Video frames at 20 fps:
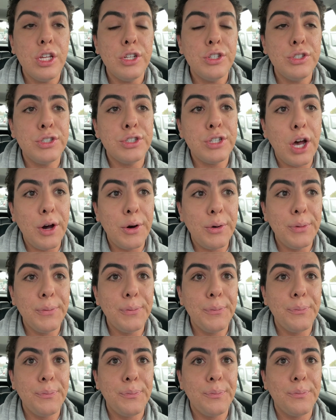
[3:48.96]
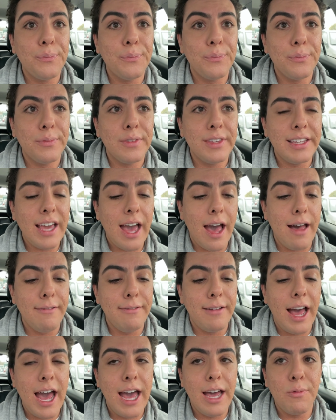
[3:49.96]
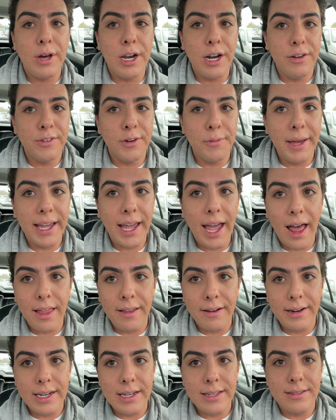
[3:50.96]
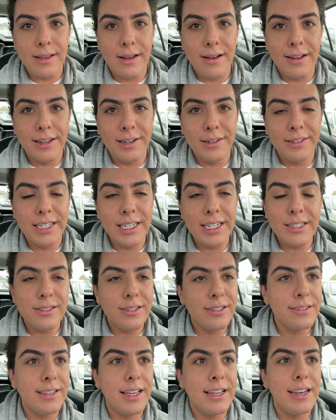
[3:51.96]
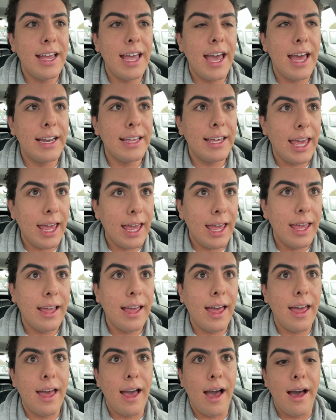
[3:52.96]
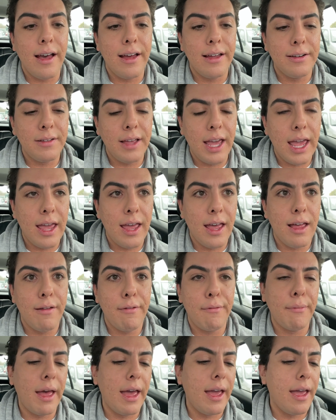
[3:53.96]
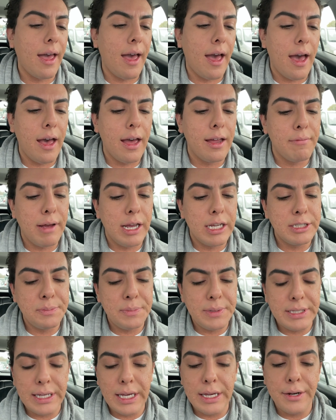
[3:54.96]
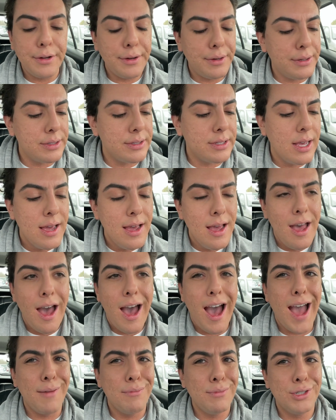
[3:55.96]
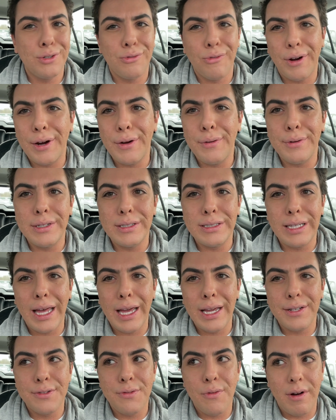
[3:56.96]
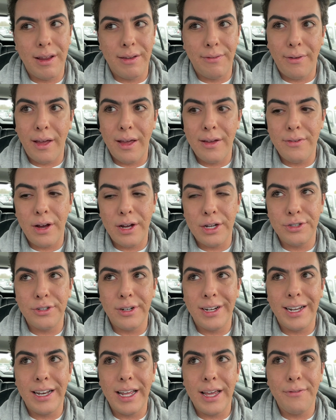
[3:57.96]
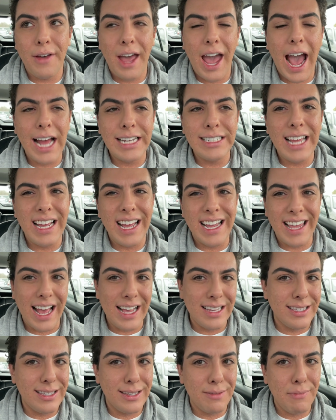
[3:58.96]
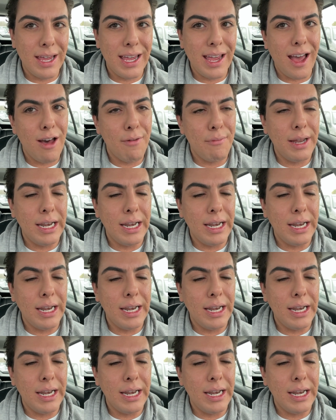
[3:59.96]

So yeah, I went over my calories on Easter Sunday. I had cake, I had ham, I had mashed potatoes. I'm sure it was like 2,500 if I had to guesstimate how